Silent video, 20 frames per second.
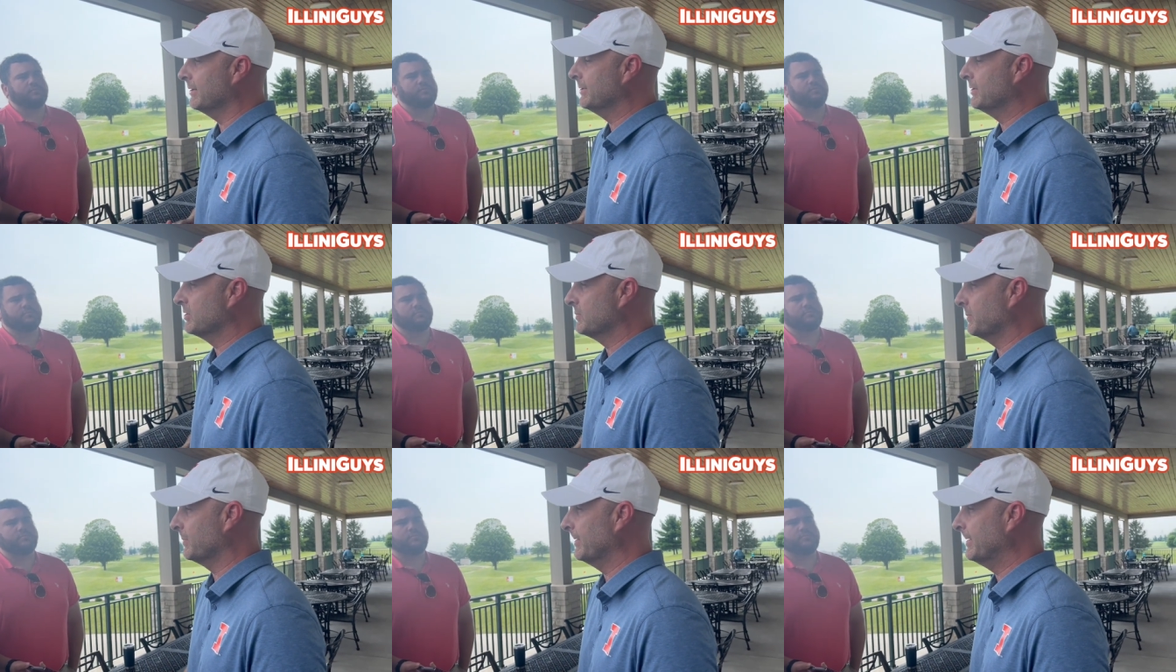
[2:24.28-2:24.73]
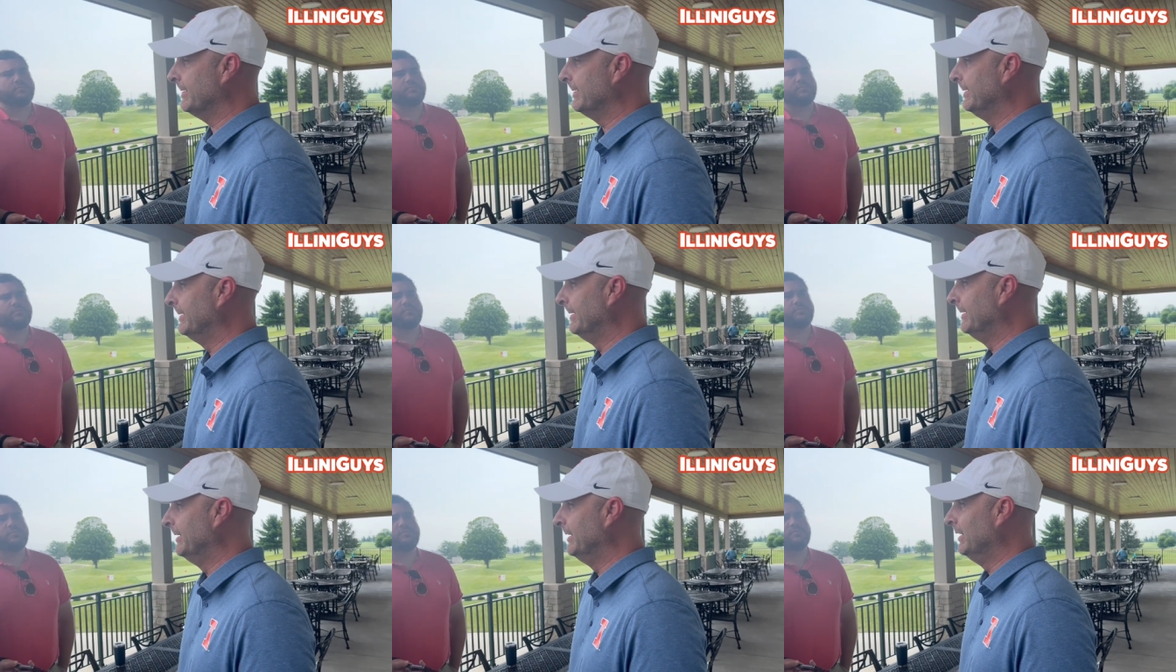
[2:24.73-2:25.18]
in the spring.
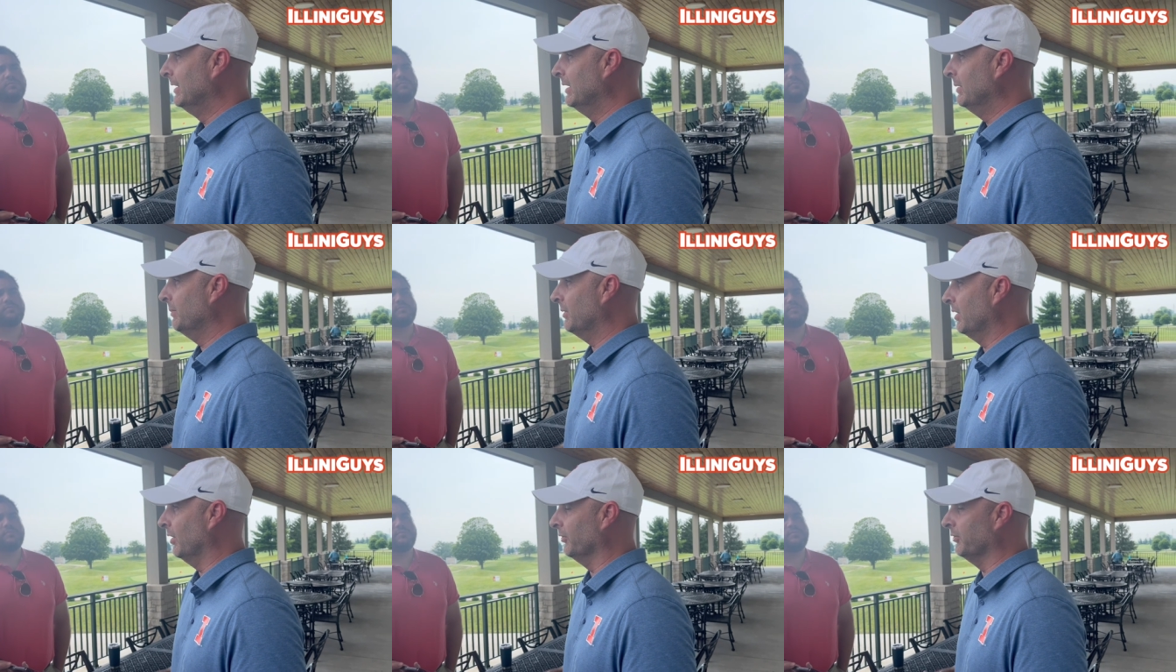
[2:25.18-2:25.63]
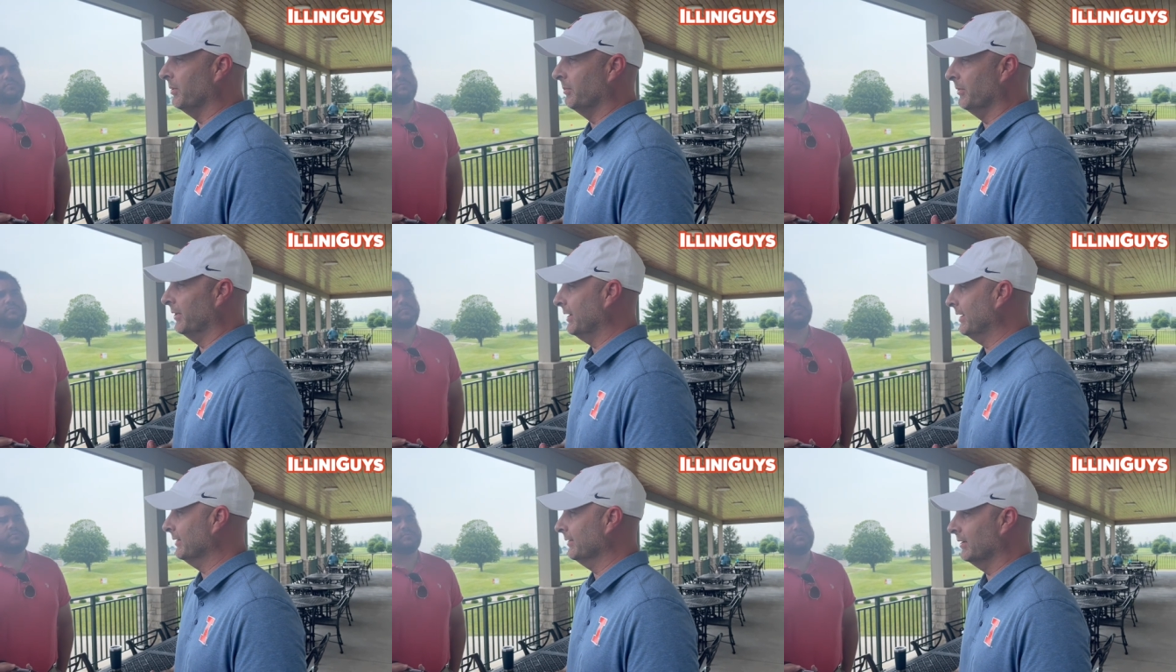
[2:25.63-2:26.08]
But
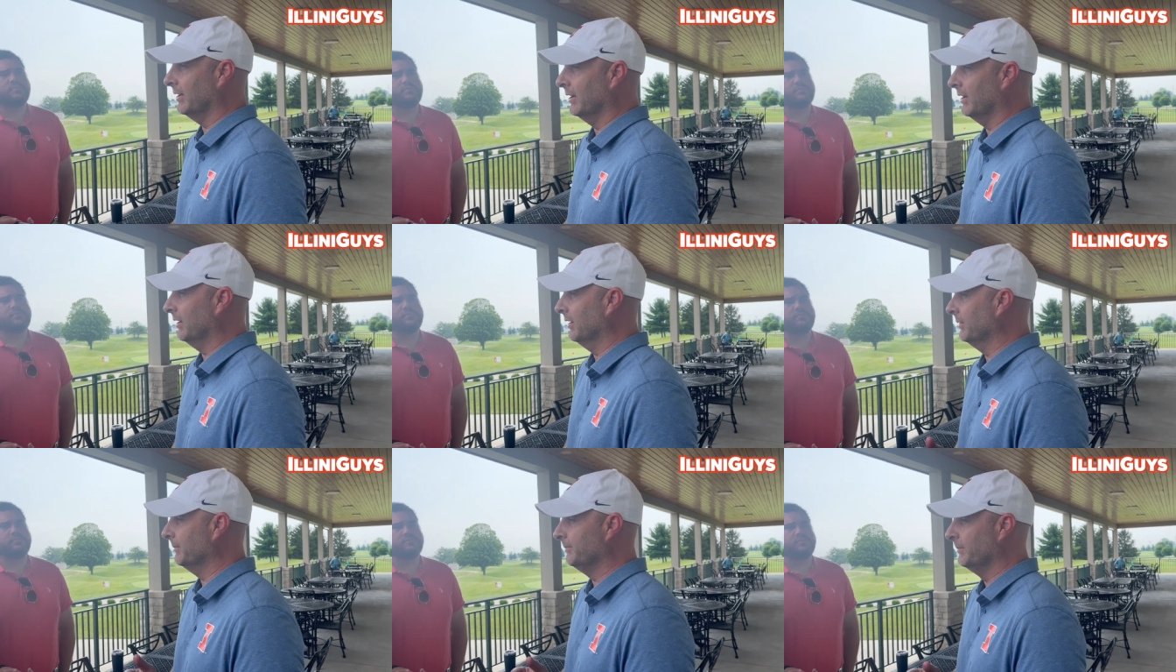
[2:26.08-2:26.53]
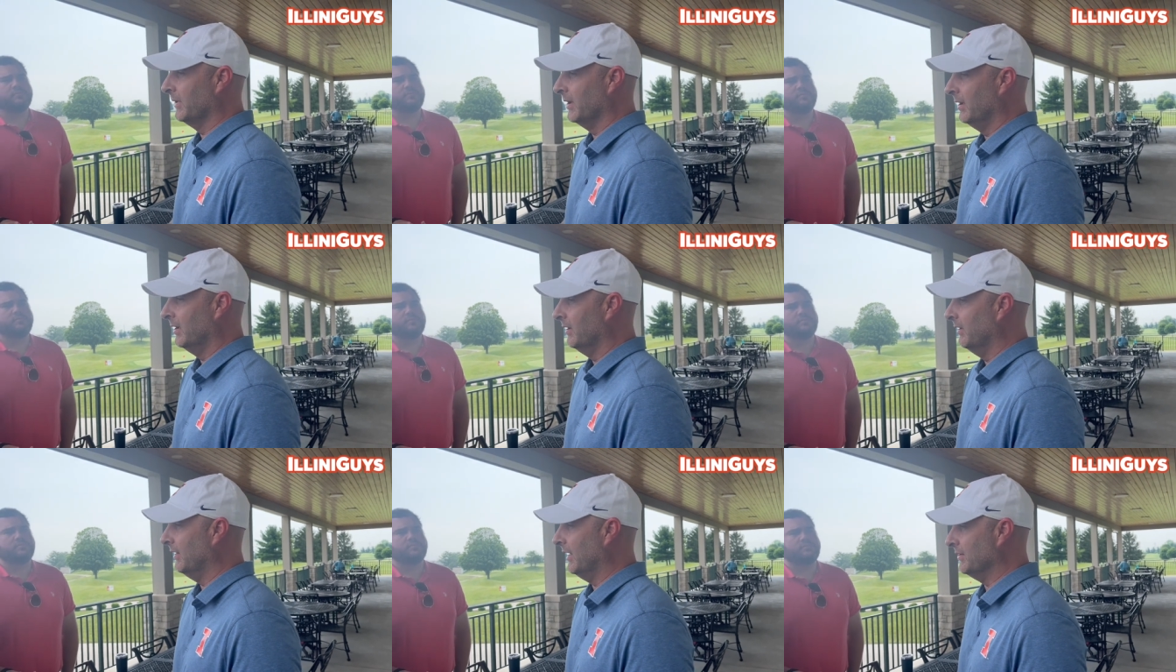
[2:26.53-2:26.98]
ultimately,
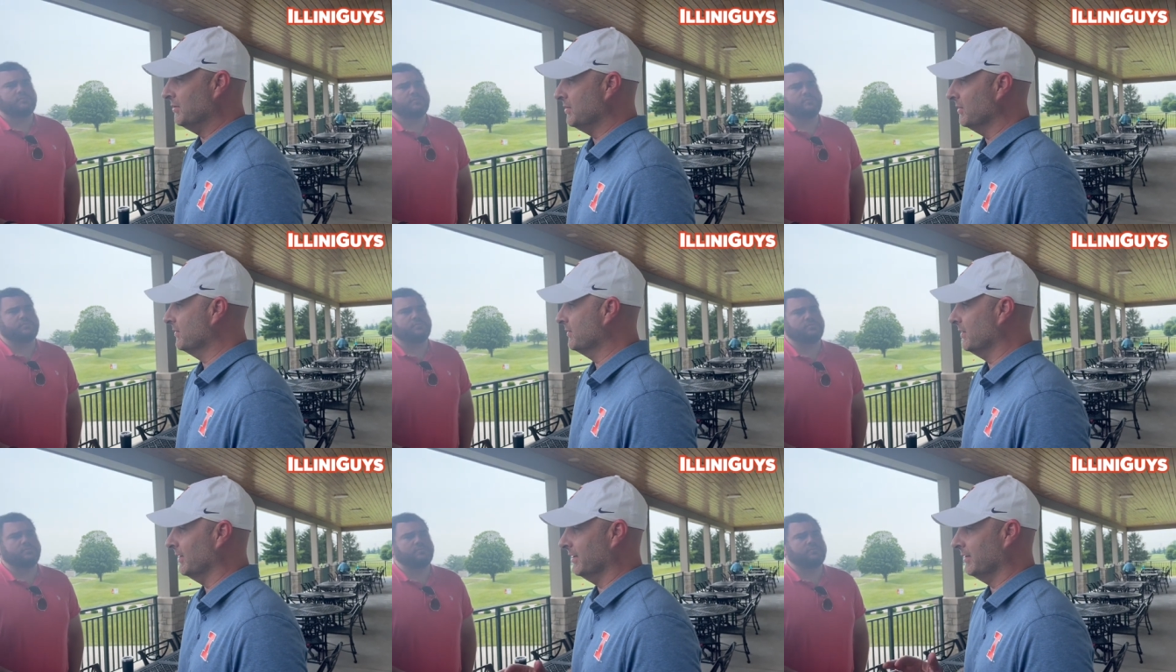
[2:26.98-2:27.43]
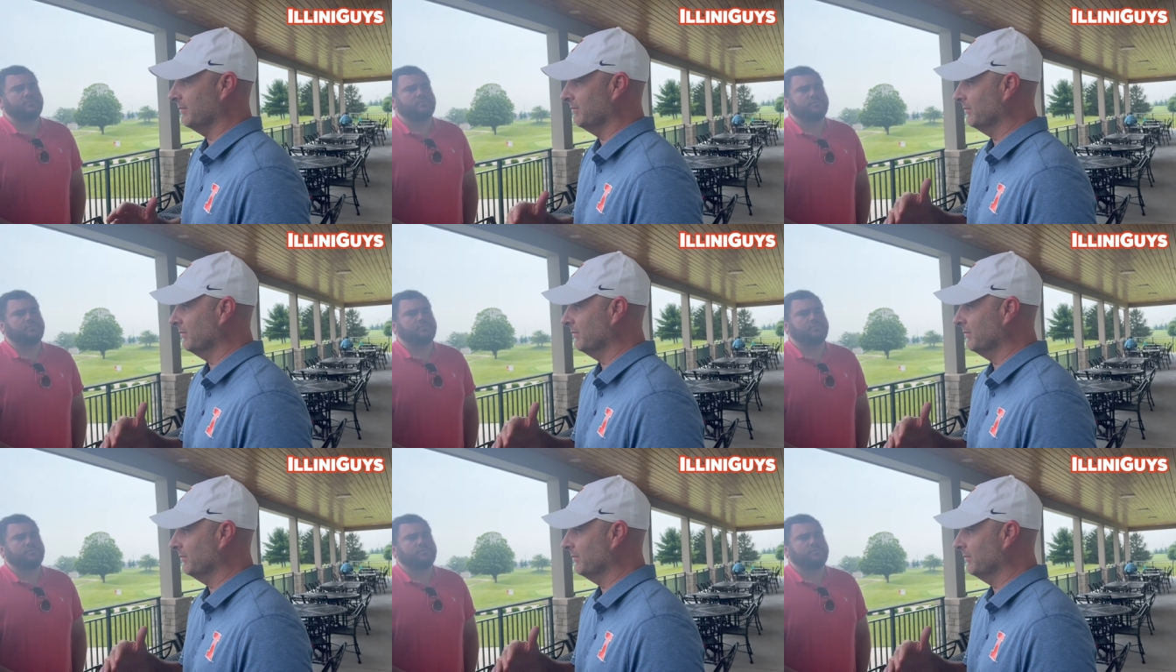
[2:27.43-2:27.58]
that's just a